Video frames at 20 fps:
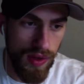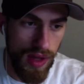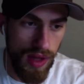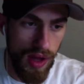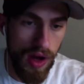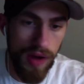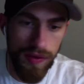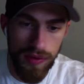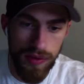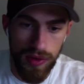
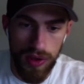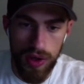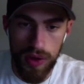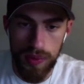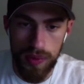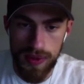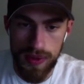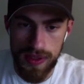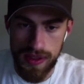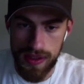
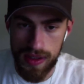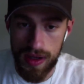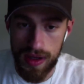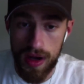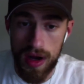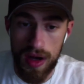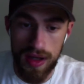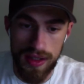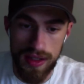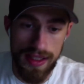envelopes
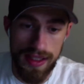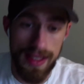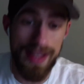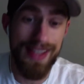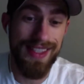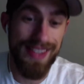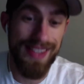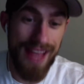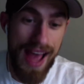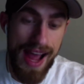cost
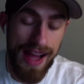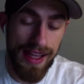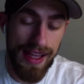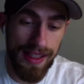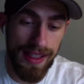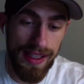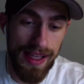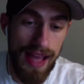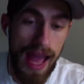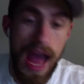
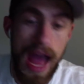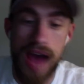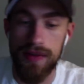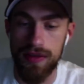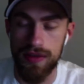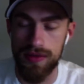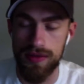exactly half